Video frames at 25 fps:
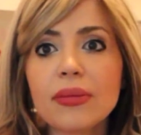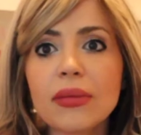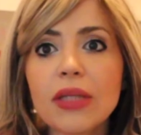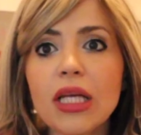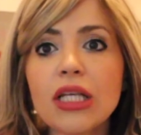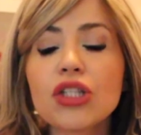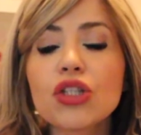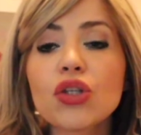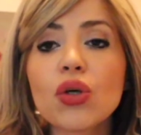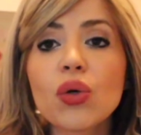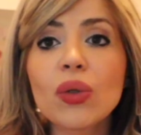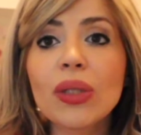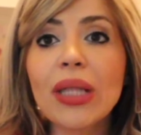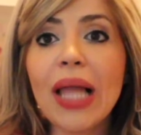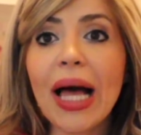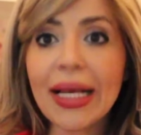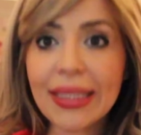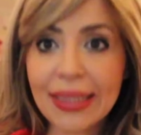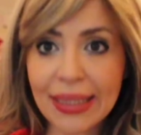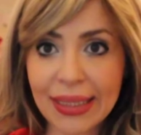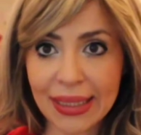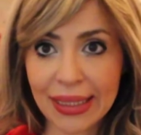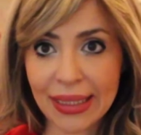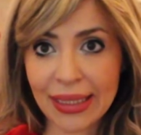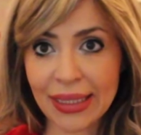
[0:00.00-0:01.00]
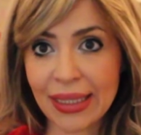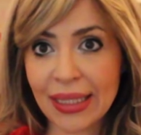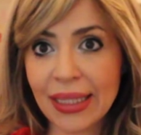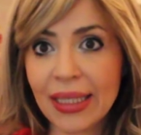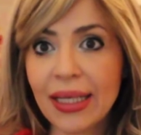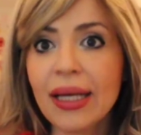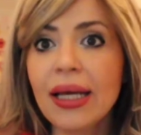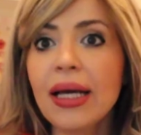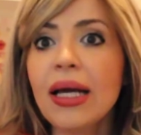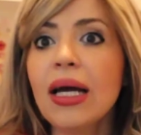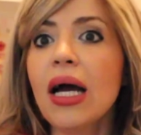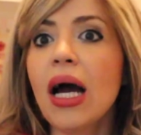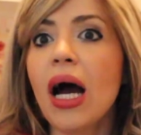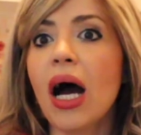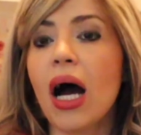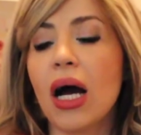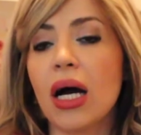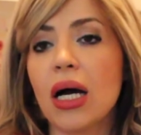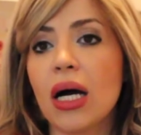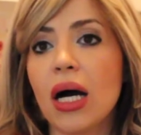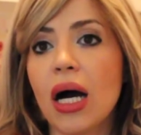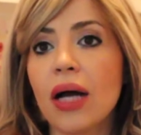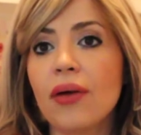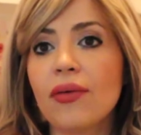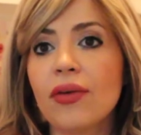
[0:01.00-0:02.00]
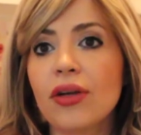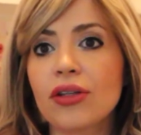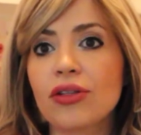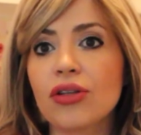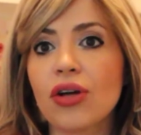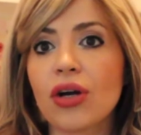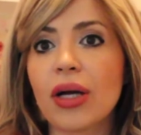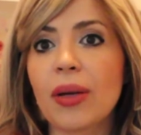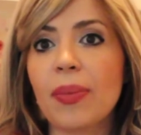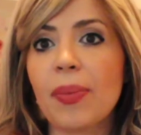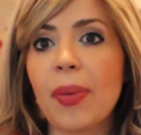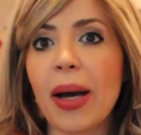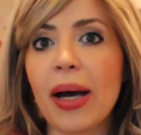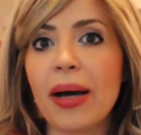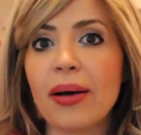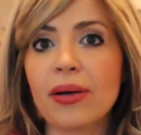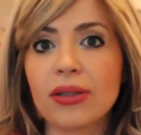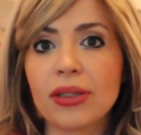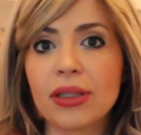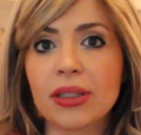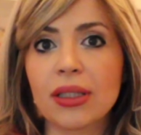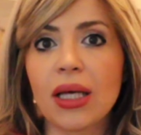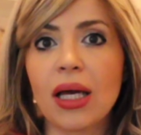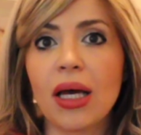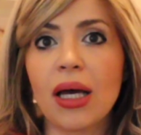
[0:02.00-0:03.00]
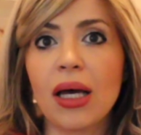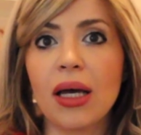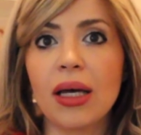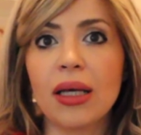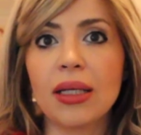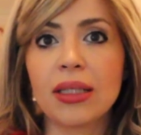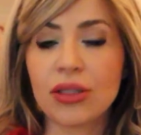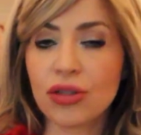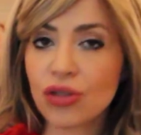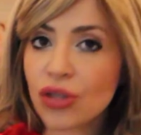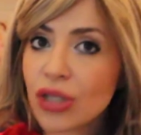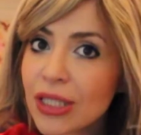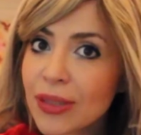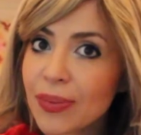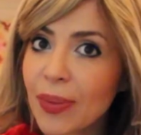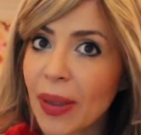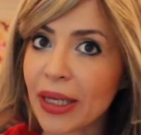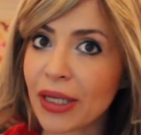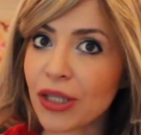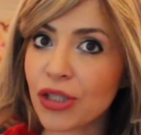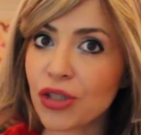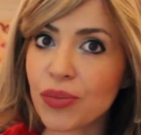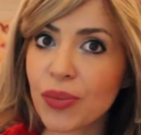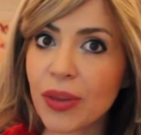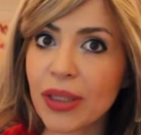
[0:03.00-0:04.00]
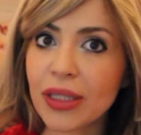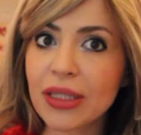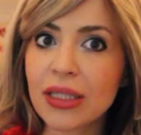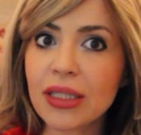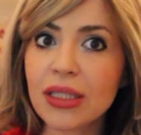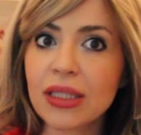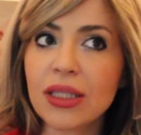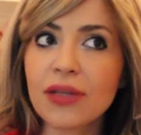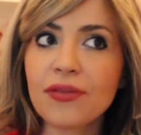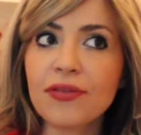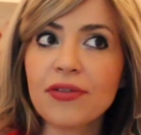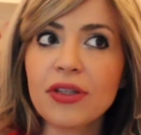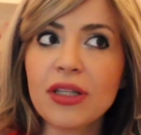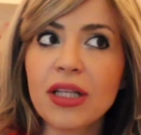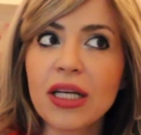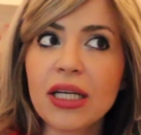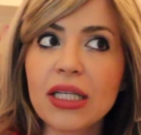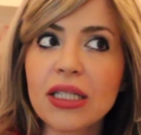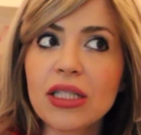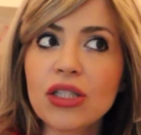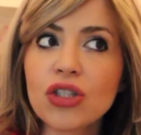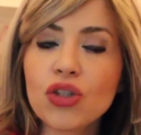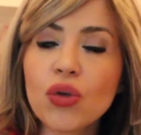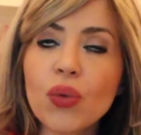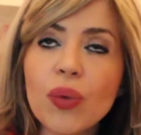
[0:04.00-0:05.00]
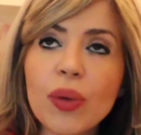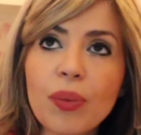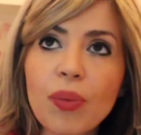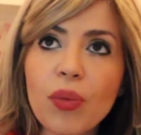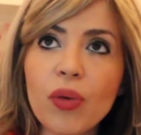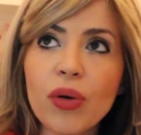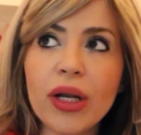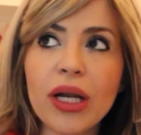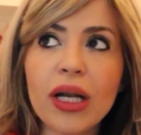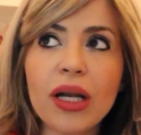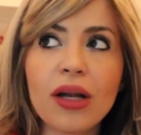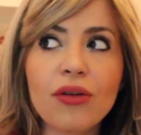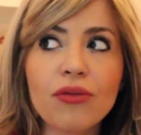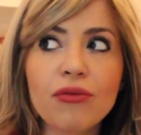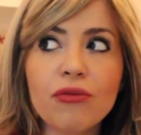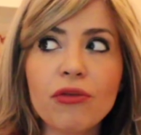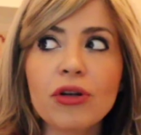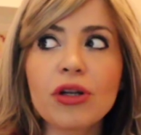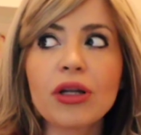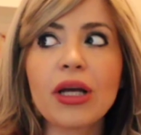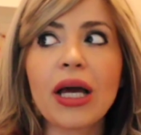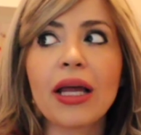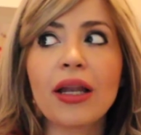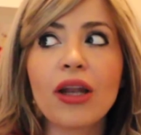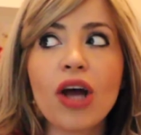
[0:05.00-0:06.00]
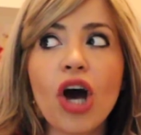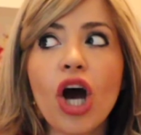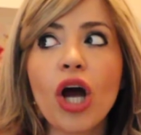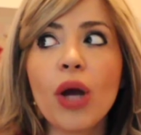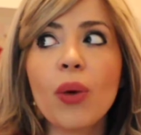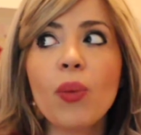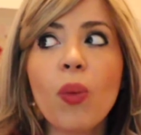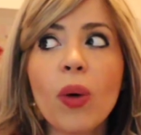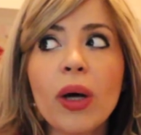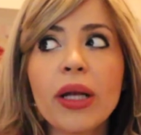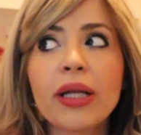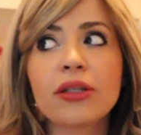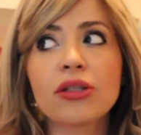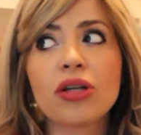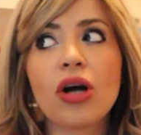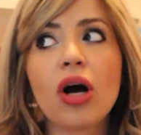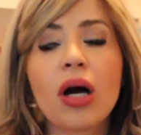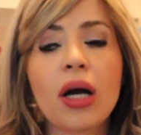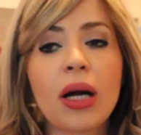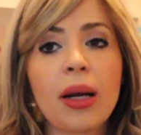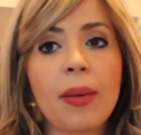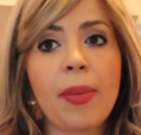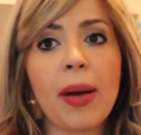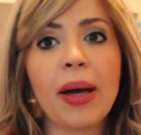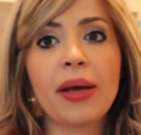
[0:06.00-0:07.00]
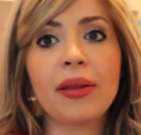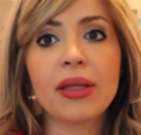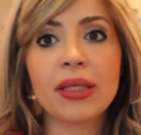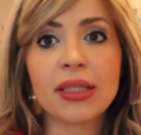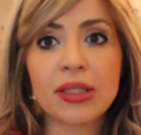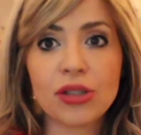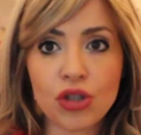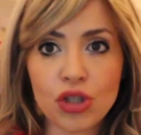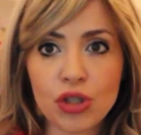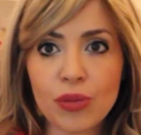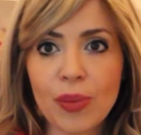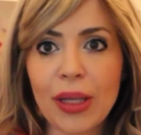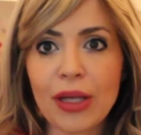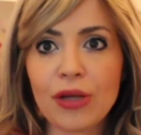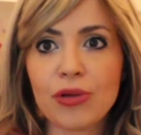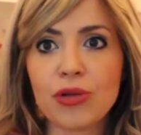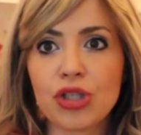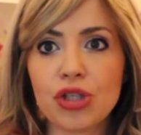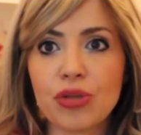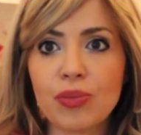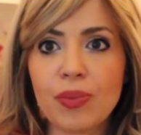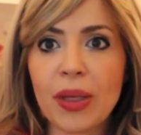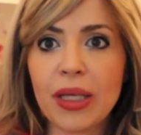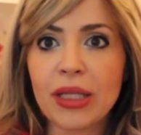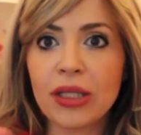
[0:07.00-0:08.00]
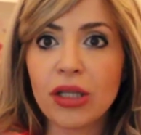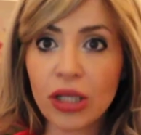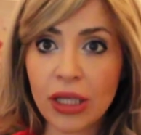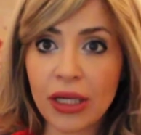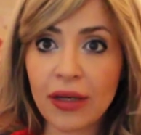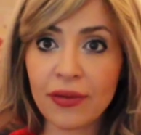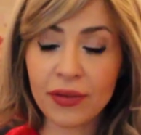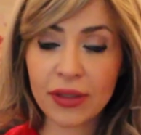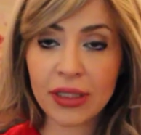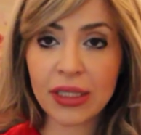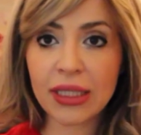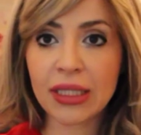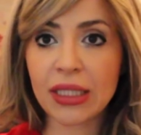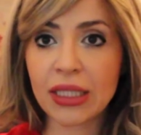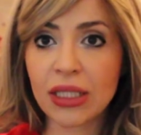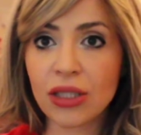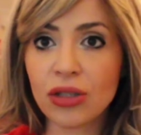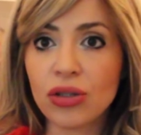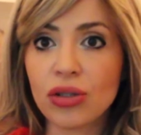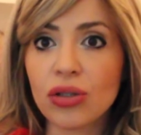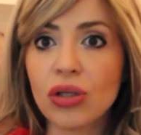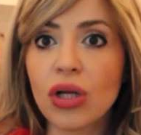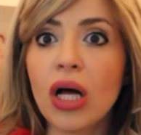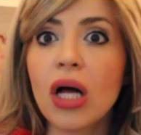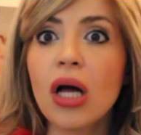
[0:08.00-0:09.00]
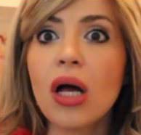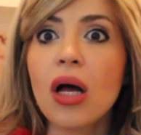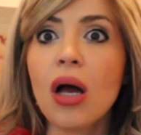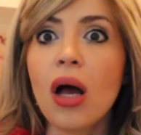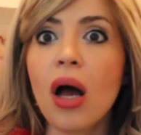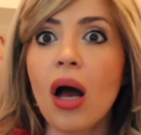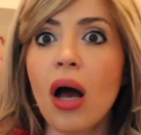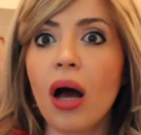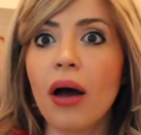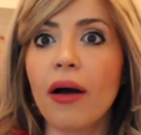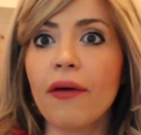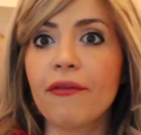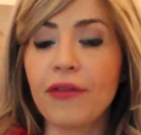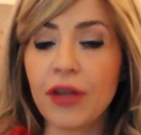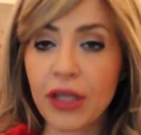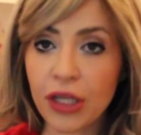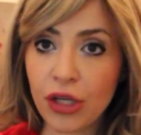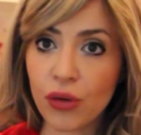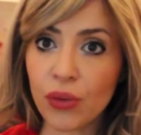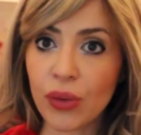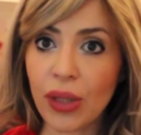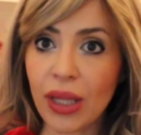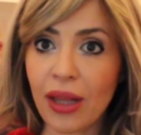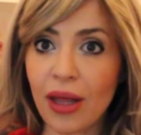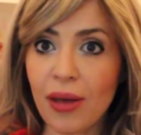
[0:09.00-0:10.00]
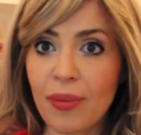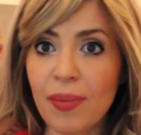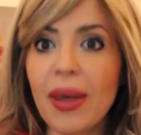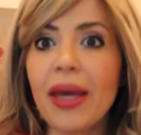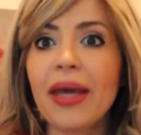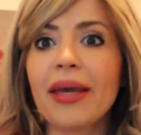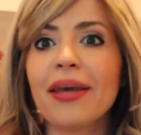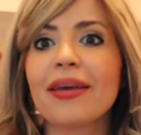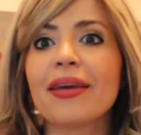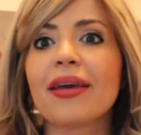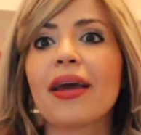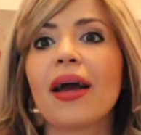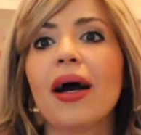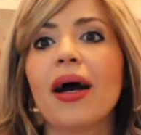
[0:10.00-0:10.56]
So lastly, I want to talk about stress management, because I feel like it's so important, and I want to talk about stress management on every single video that I make.